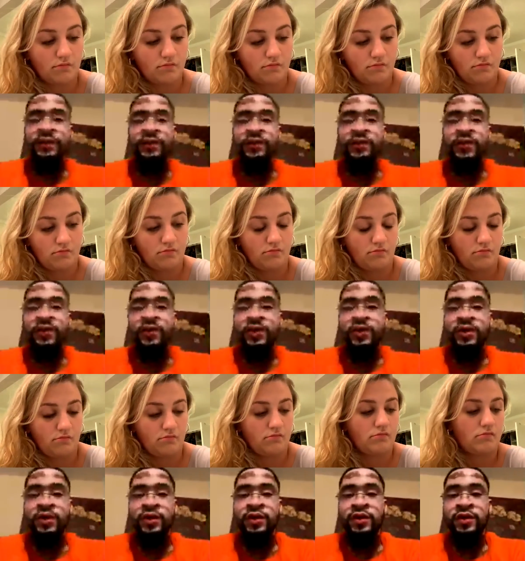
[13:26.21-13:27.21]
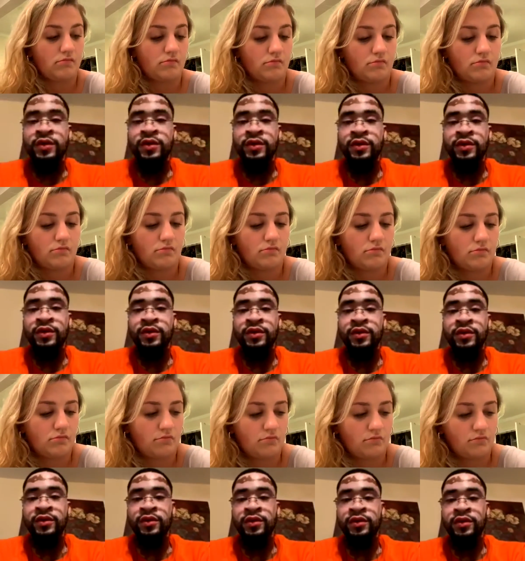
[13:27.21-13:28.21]

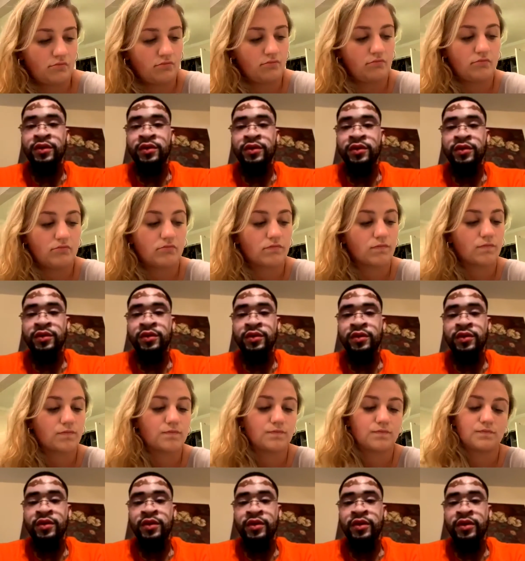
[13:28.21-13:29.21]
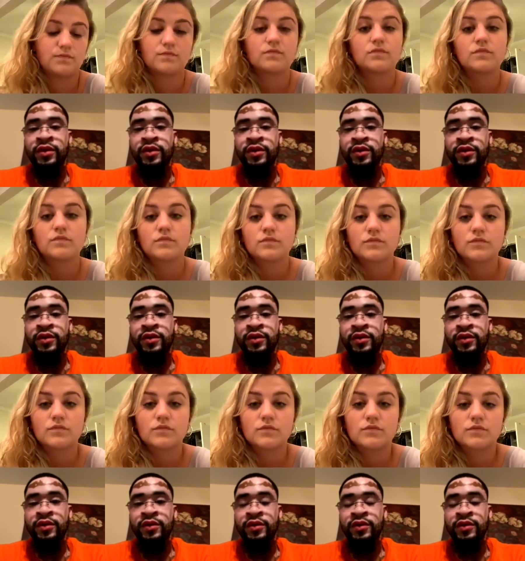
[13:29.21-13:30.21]

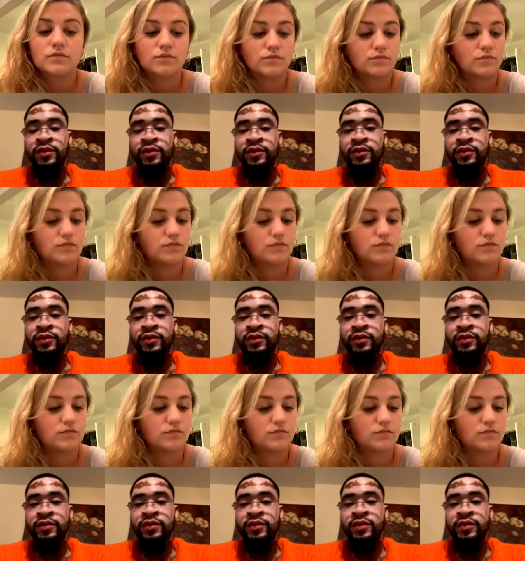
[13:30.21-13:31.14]
Nothing is said.